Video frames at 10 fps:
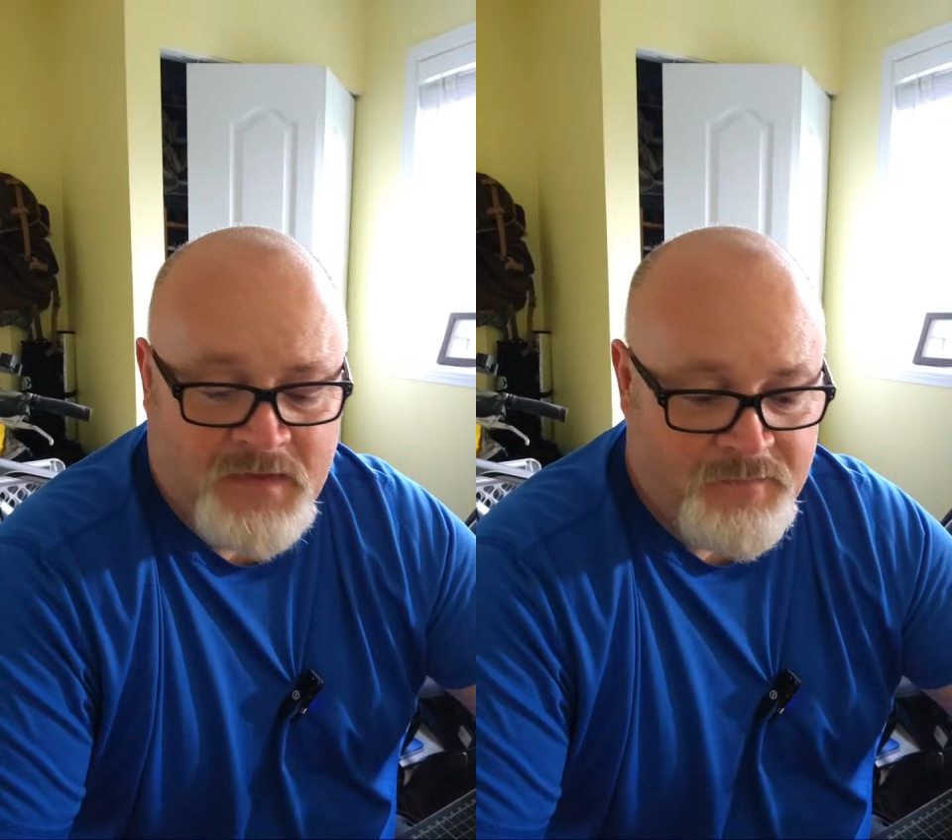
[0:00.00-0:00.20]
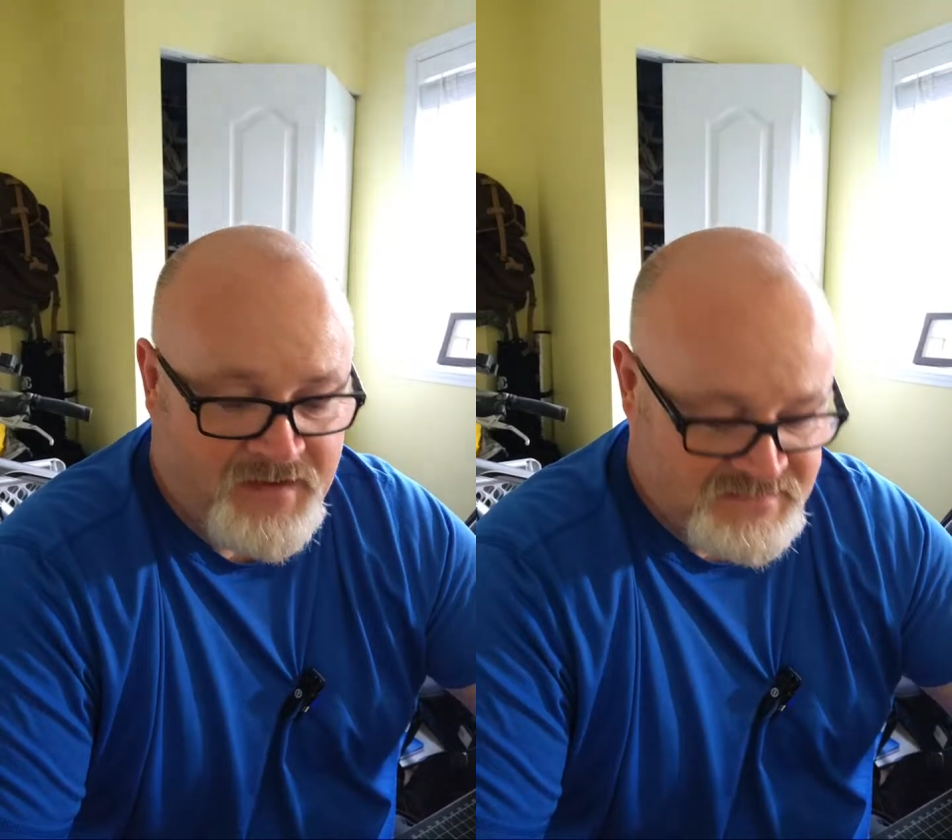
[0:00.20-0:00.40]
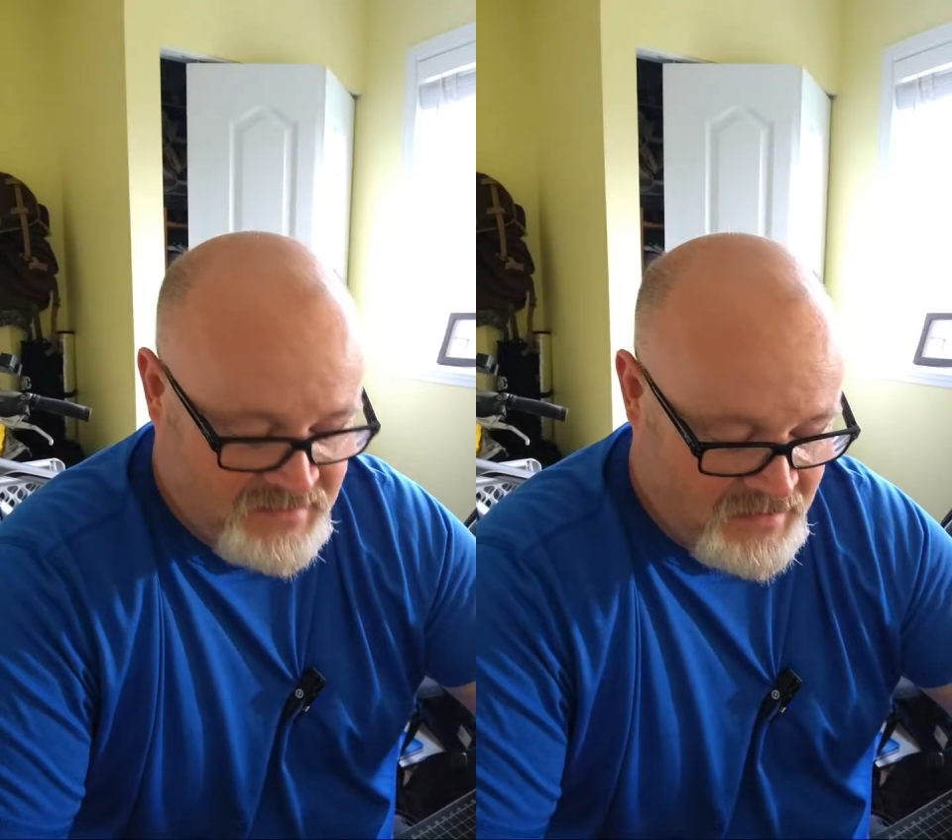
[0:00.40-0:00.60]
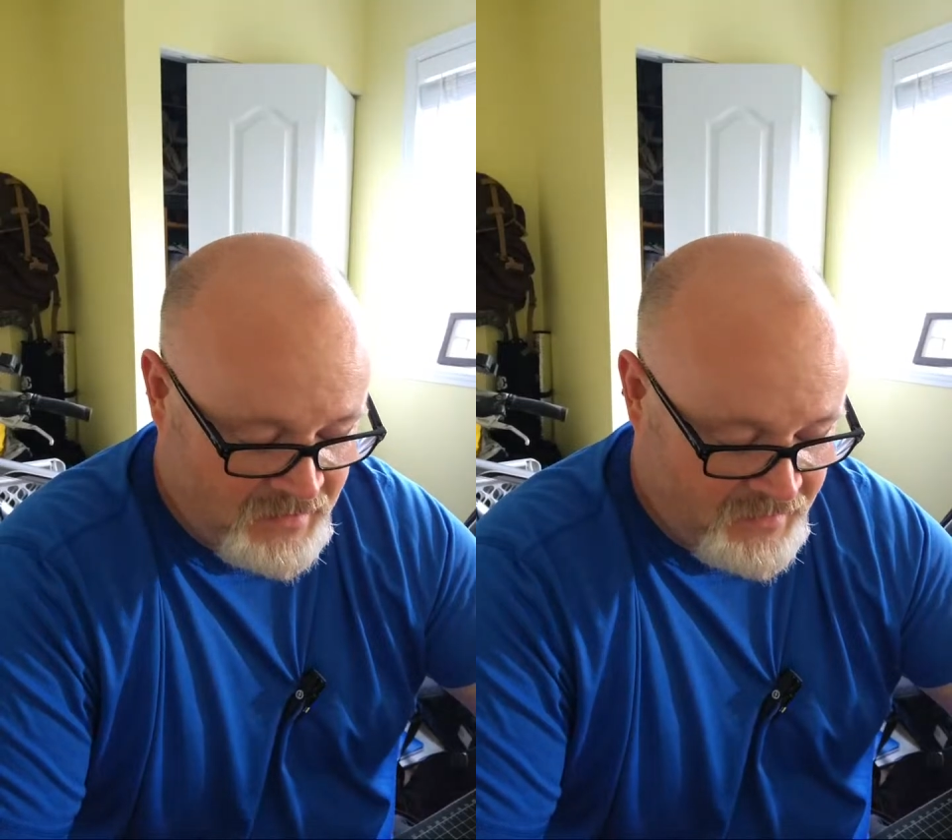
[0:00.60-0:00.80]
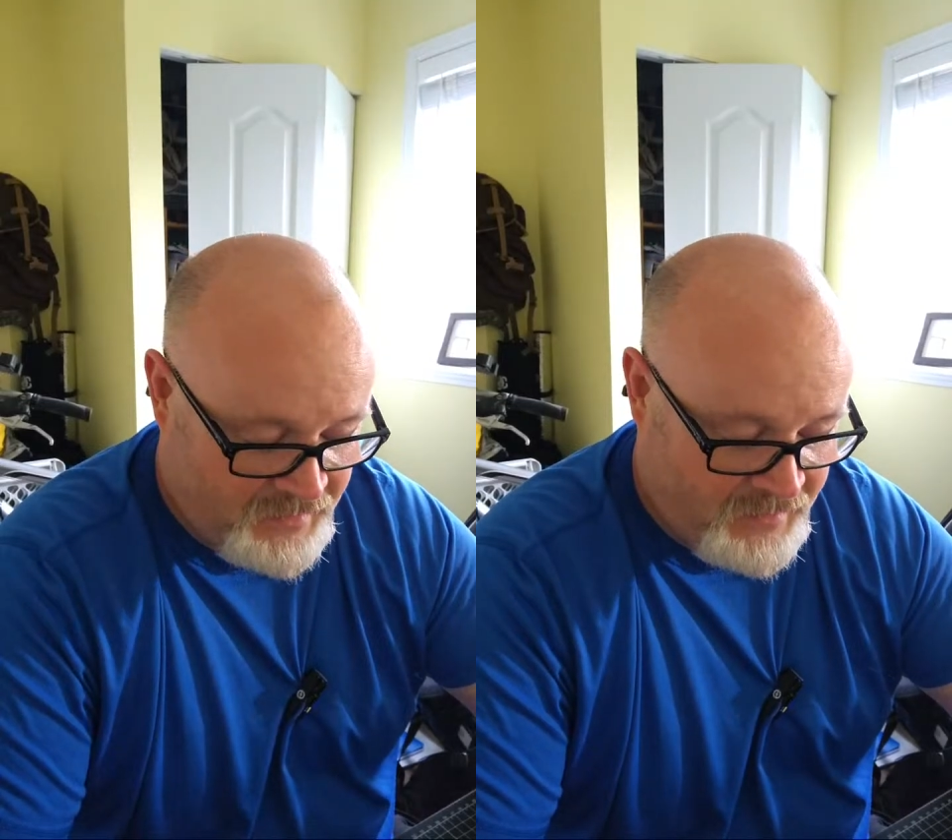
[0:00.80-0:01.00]
because I
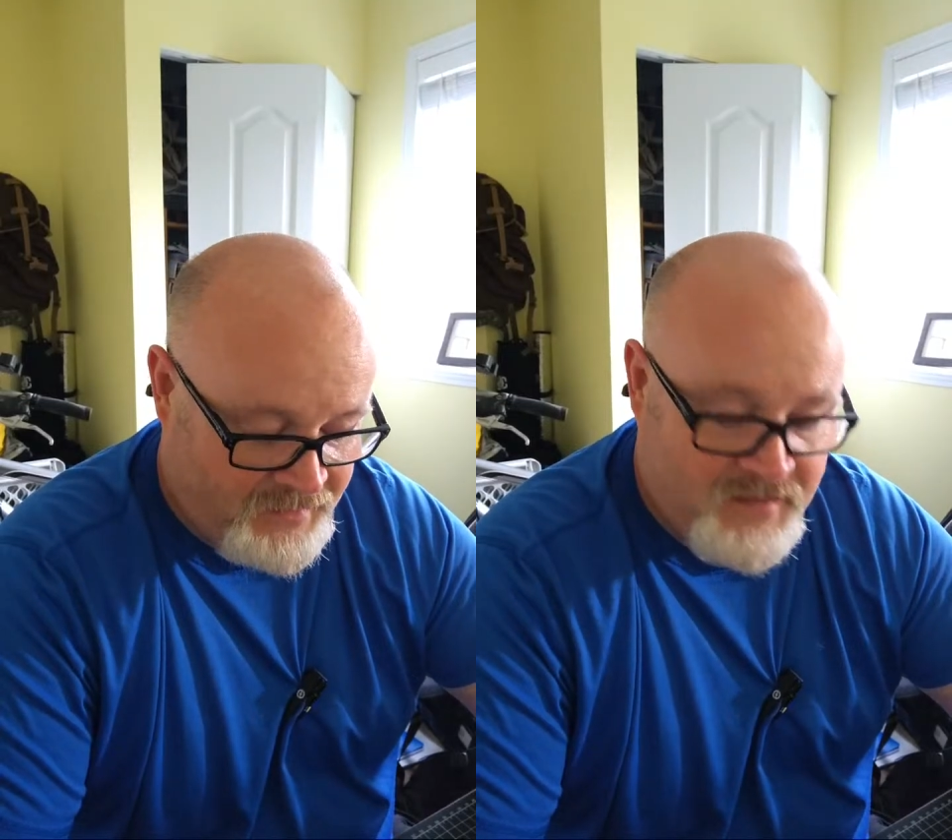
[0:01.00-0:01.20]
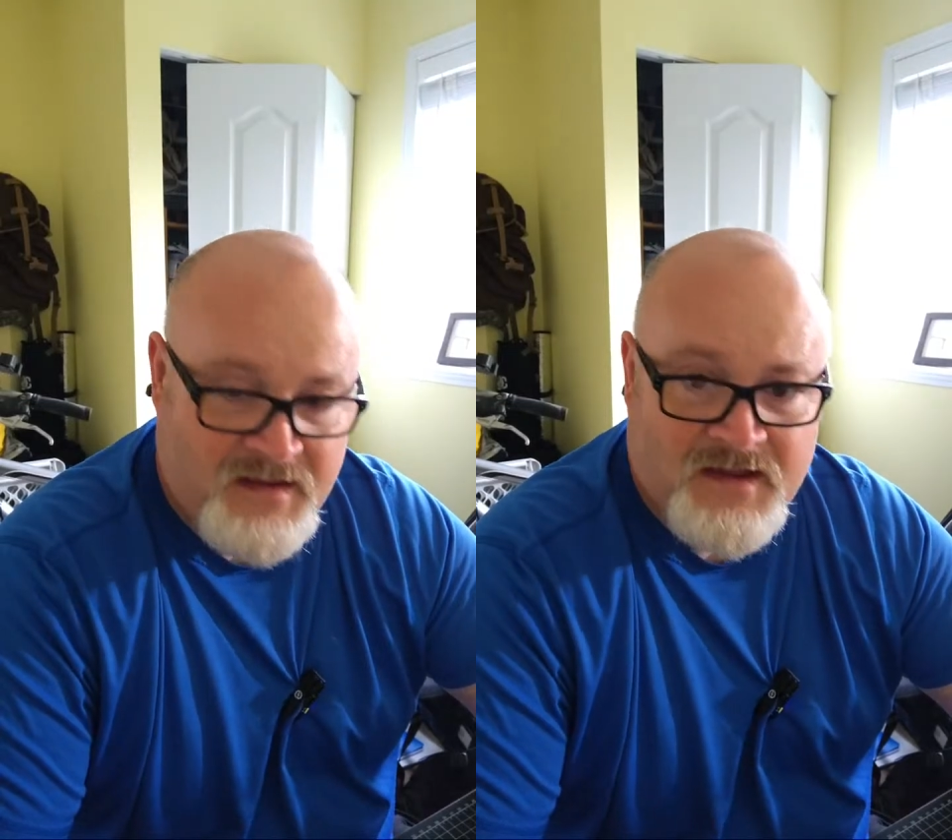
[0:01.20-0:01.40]
kind of like the